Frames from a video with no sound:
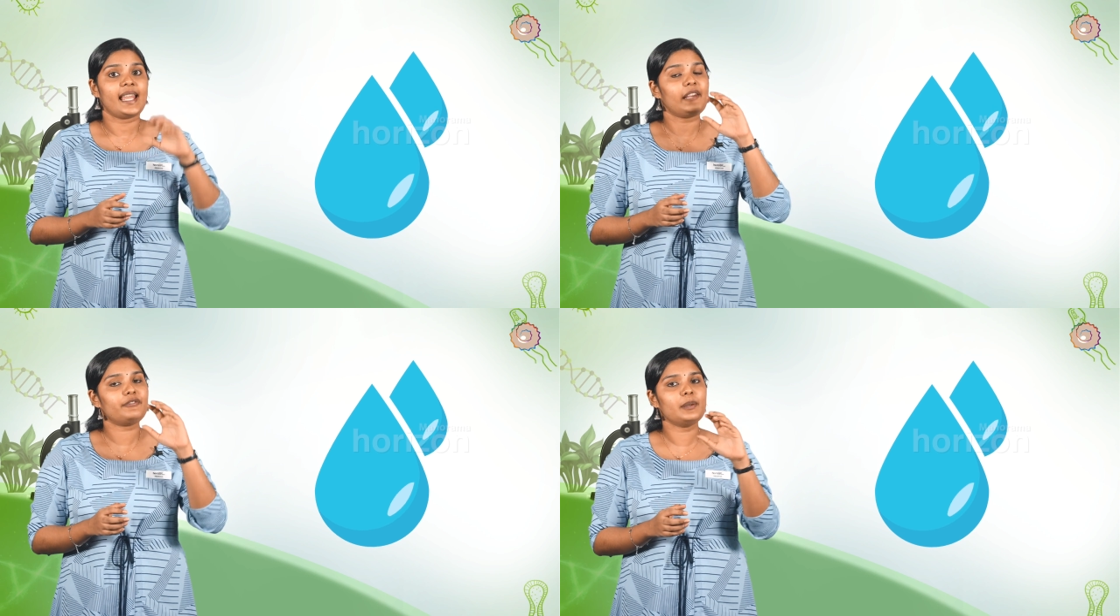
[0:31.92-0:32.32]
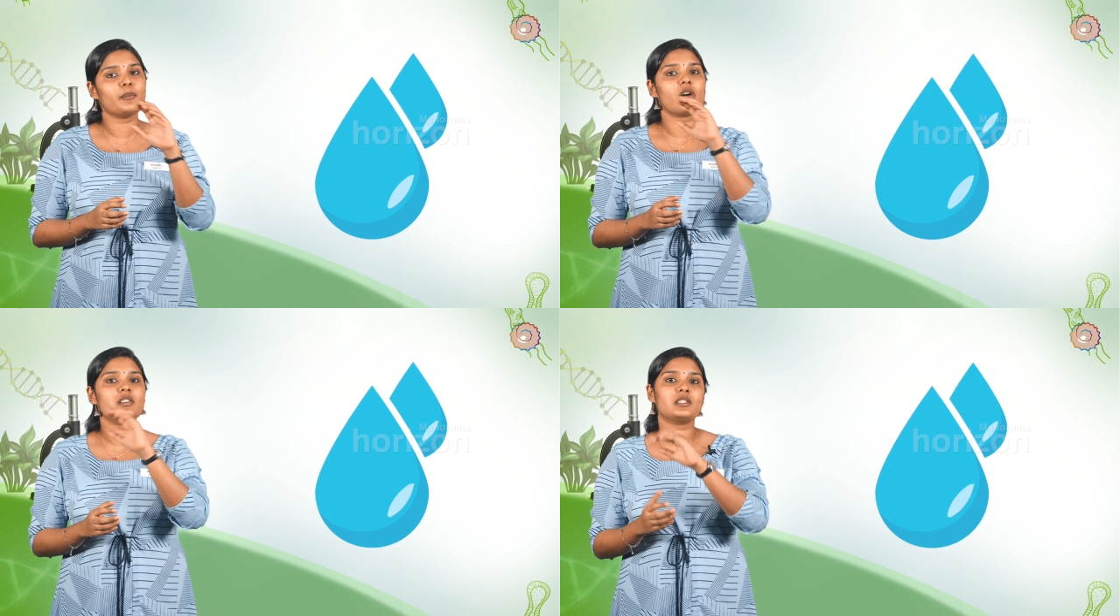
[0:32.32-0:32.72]
If the
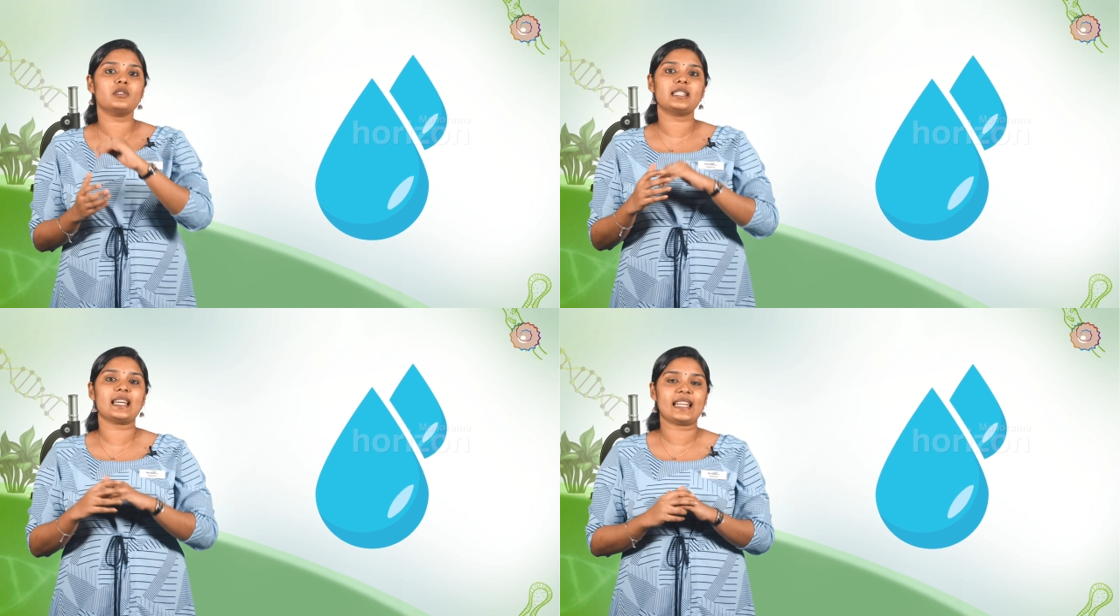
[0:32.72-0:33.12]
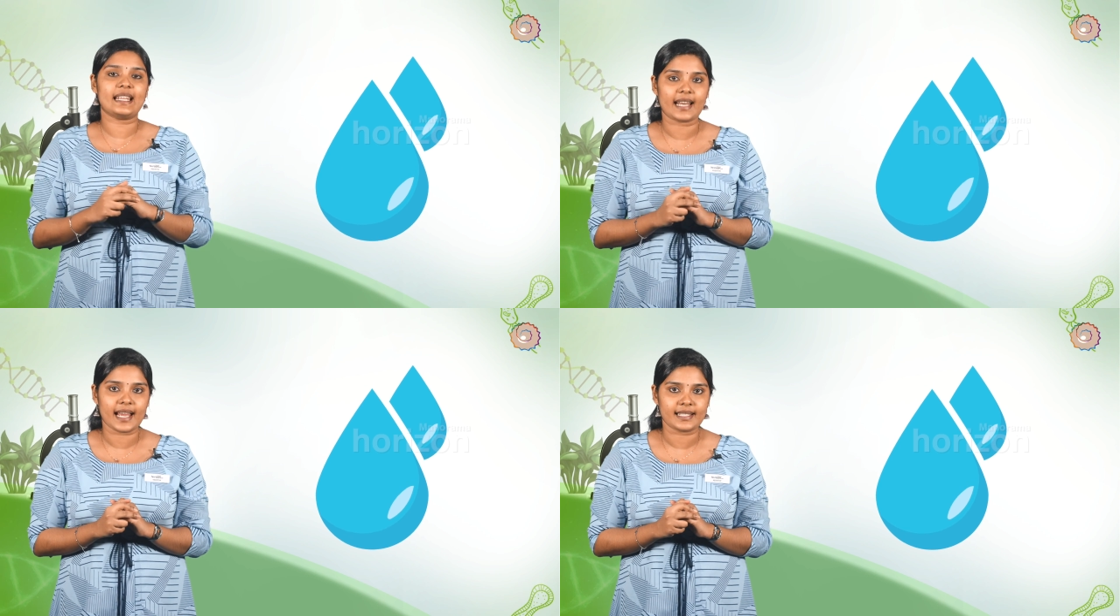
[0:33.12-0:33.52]
monsoons are
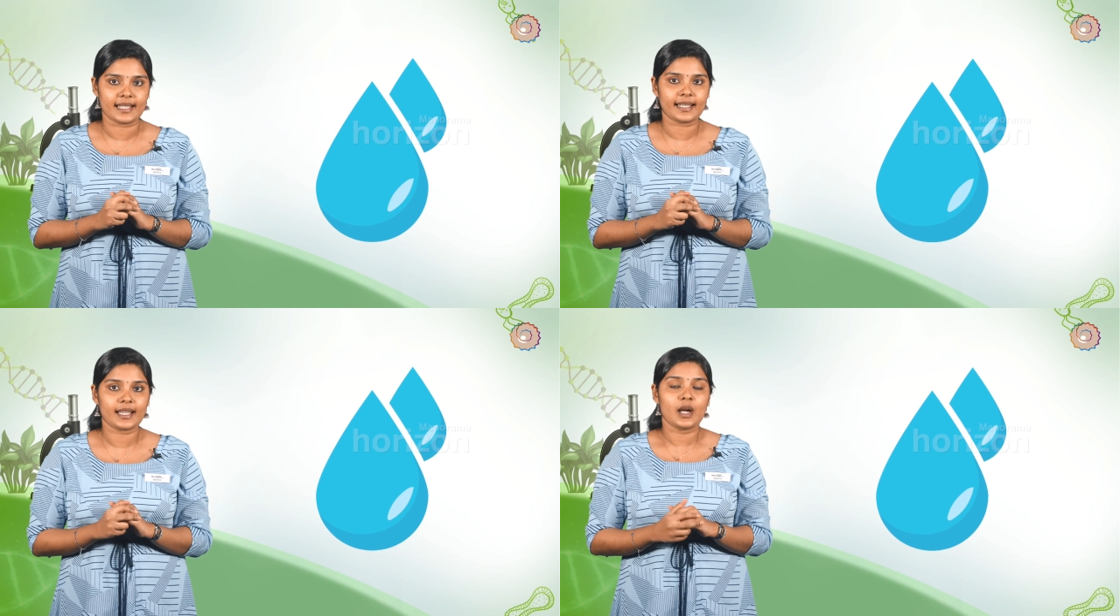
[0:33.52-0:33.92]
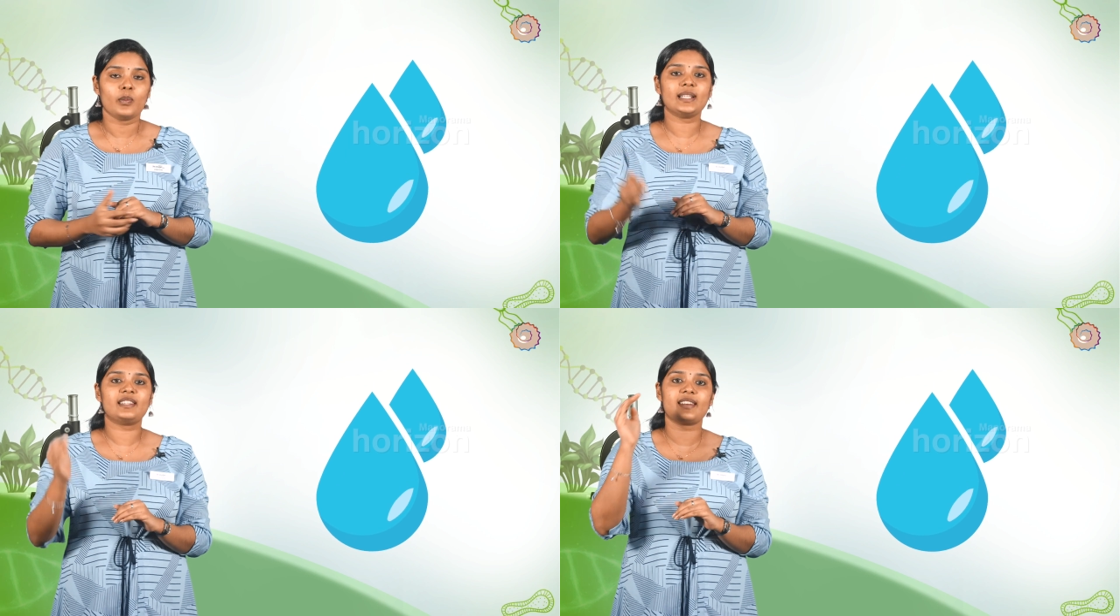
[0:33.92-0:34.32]
erratic
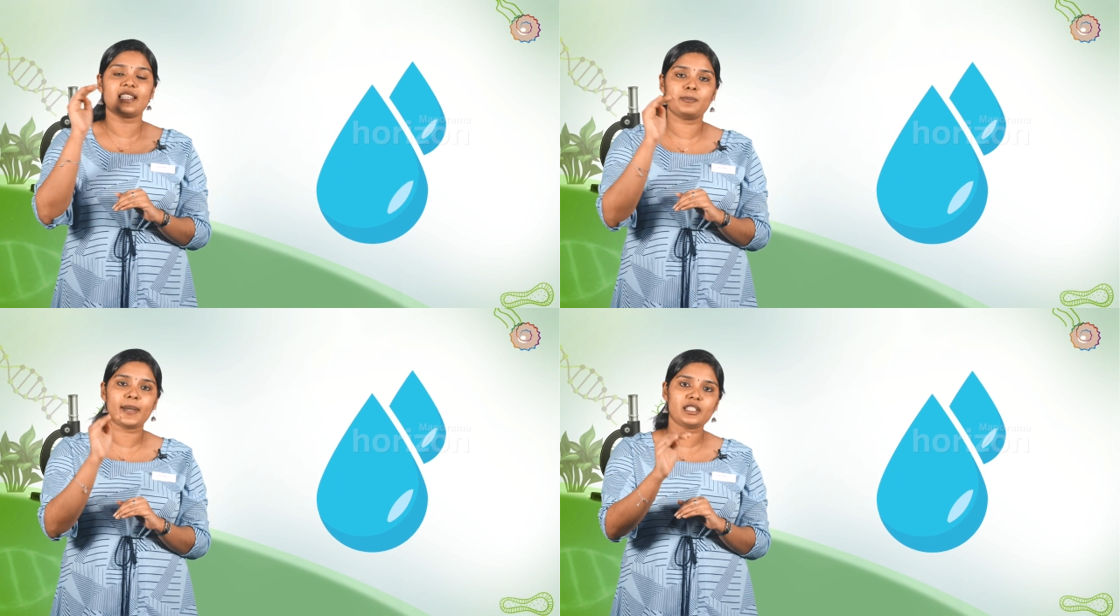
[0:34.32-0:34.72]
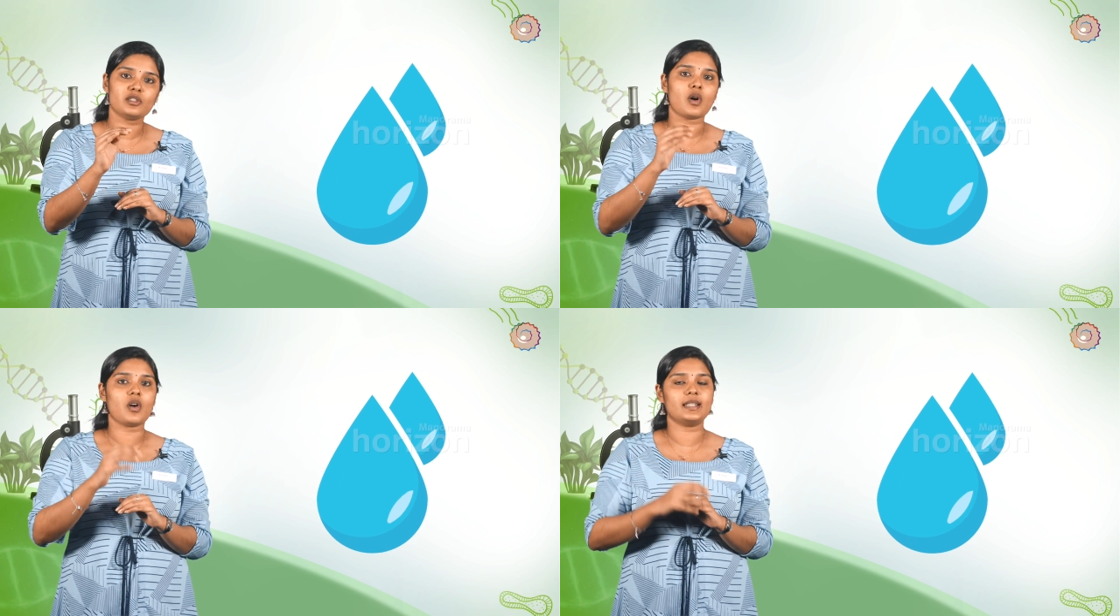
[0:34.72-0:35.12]
with respect
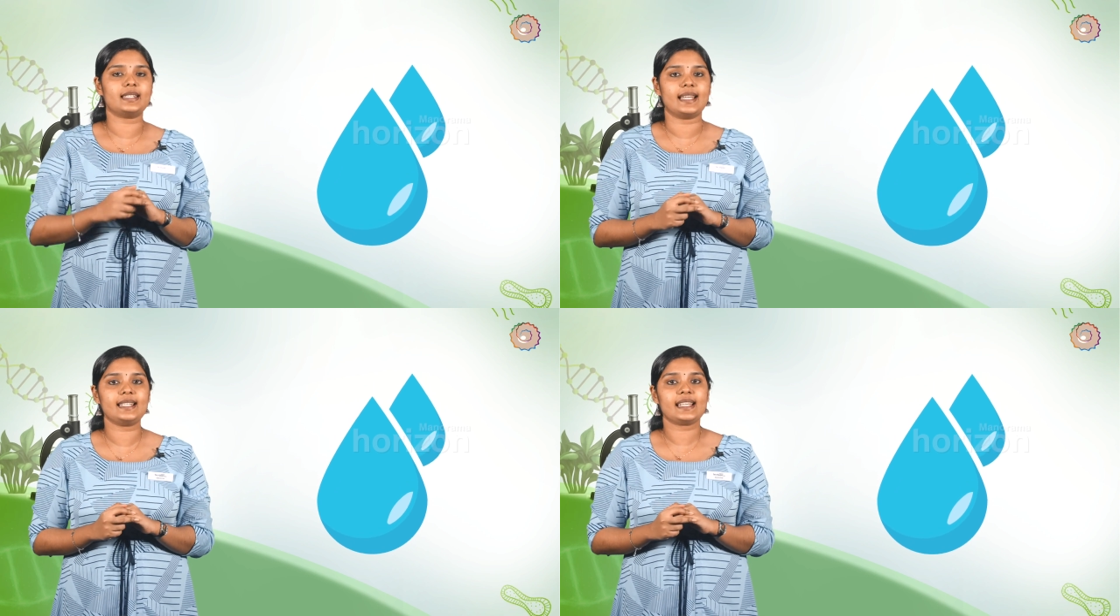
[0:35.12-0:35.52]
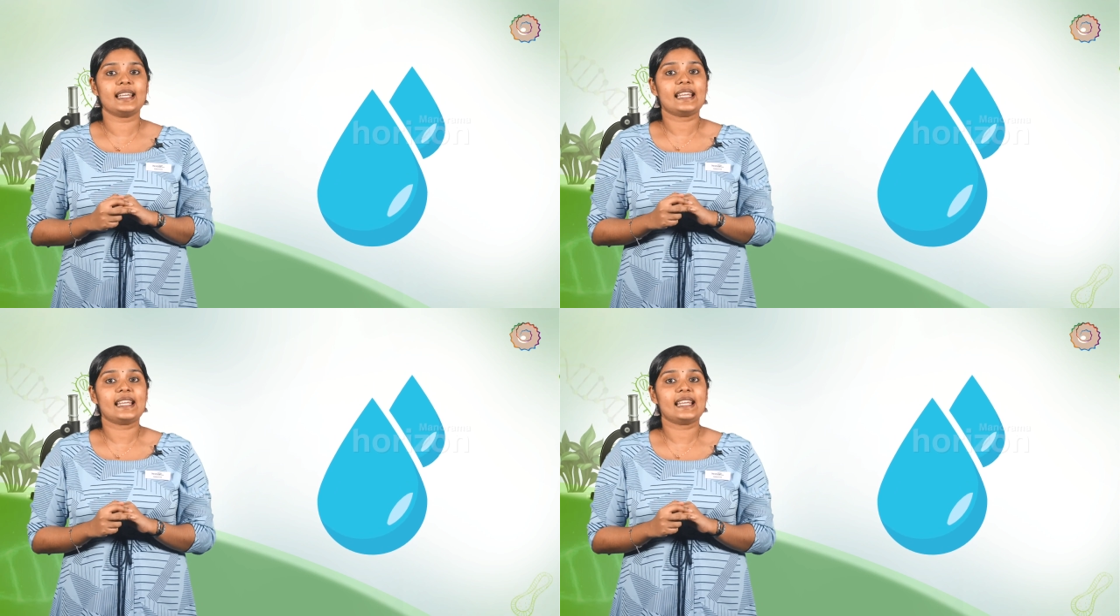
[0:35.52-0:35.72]
to onset,